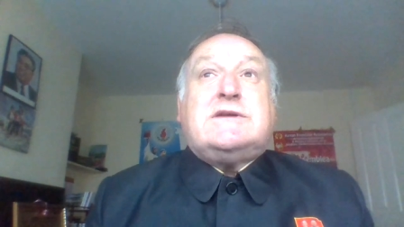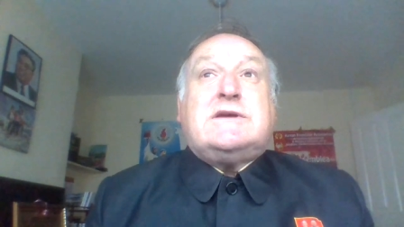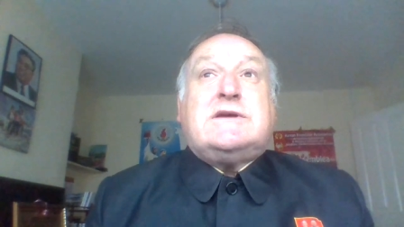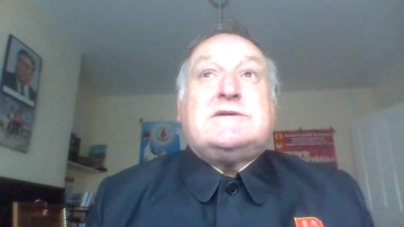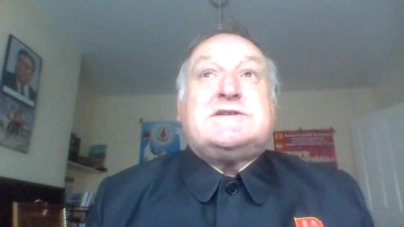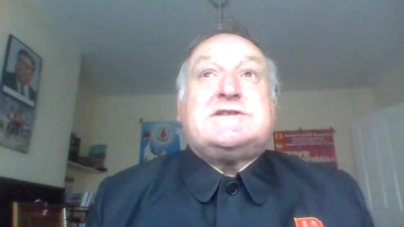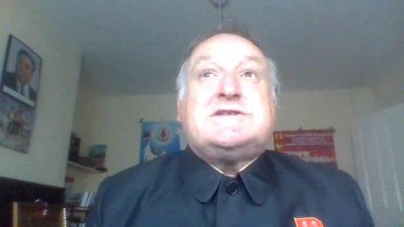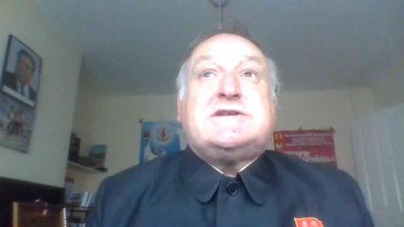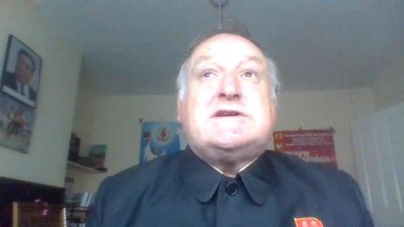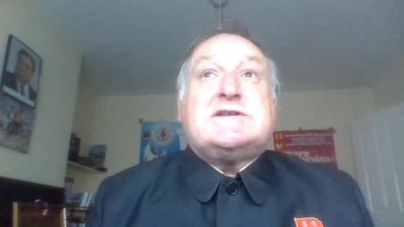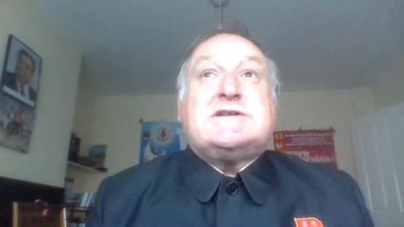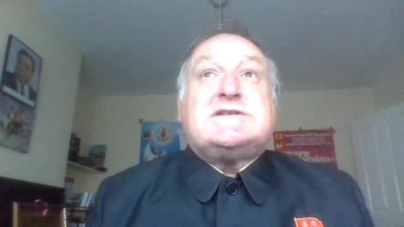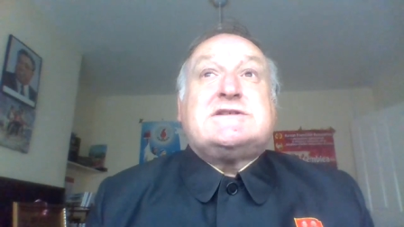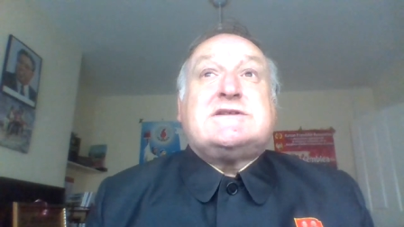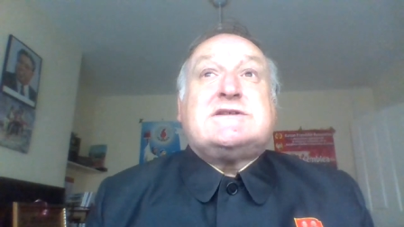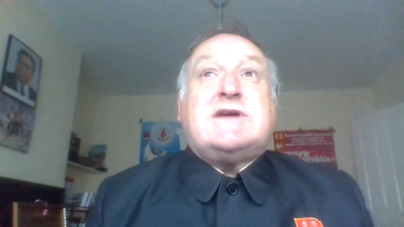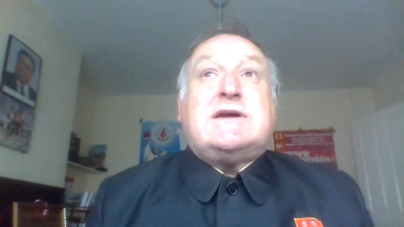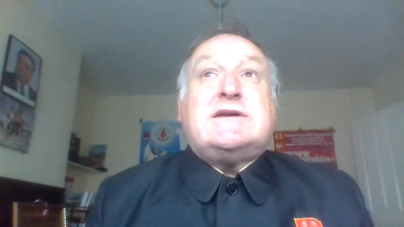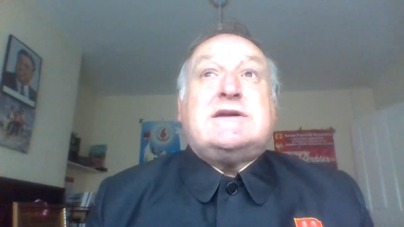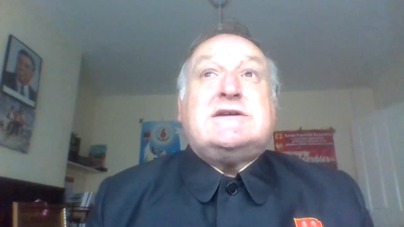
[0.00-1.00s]
6
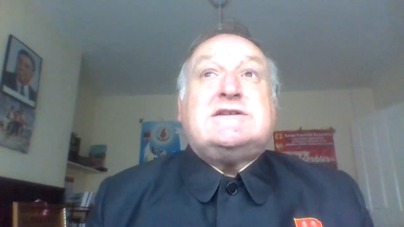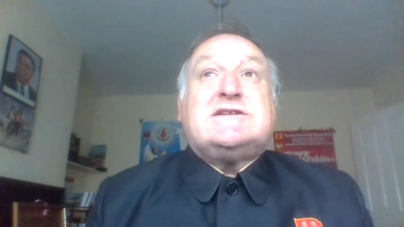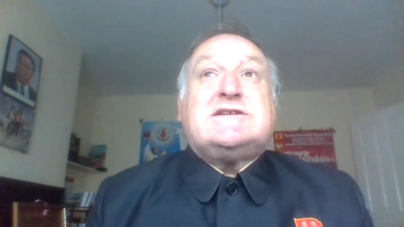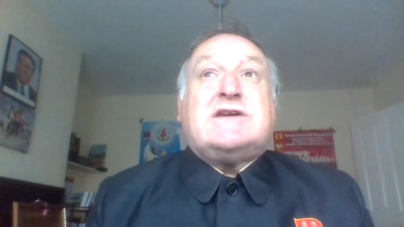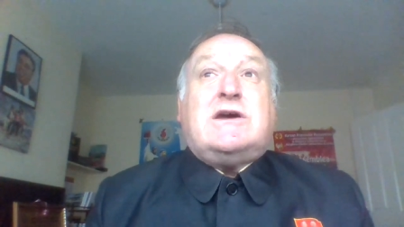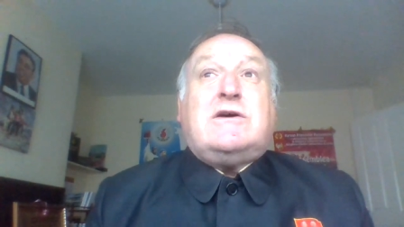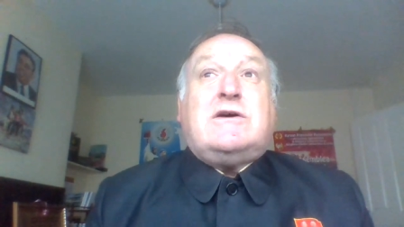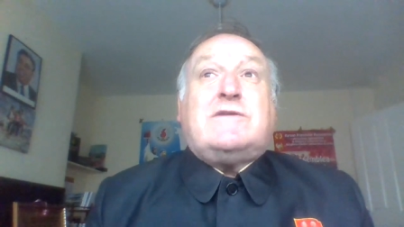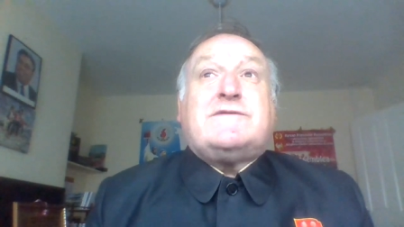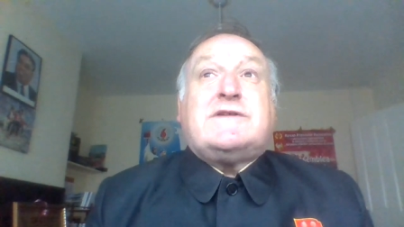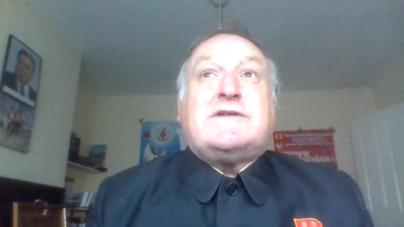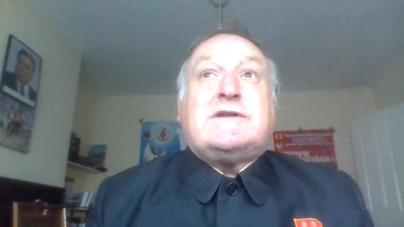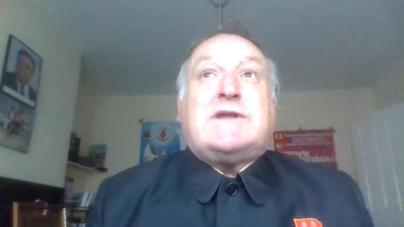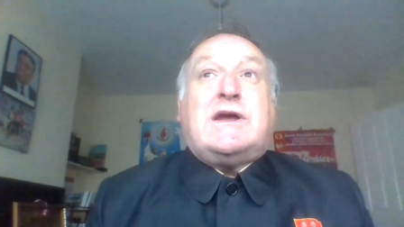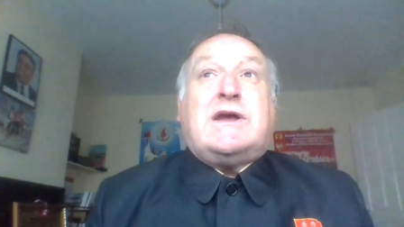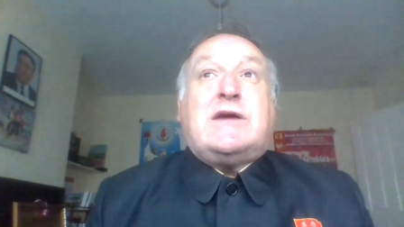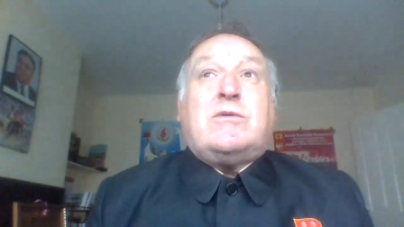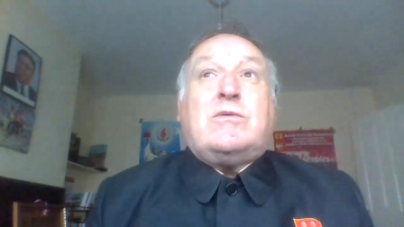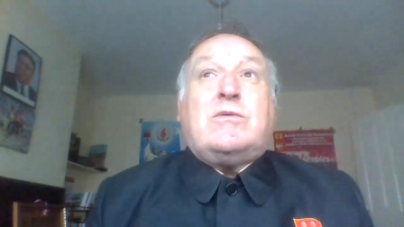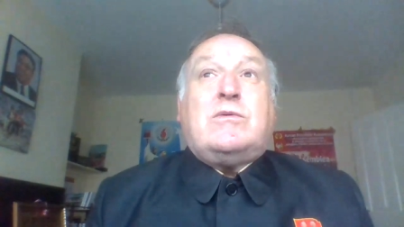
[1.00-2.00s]
days after
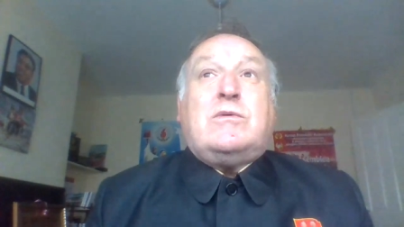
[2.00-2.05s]
that,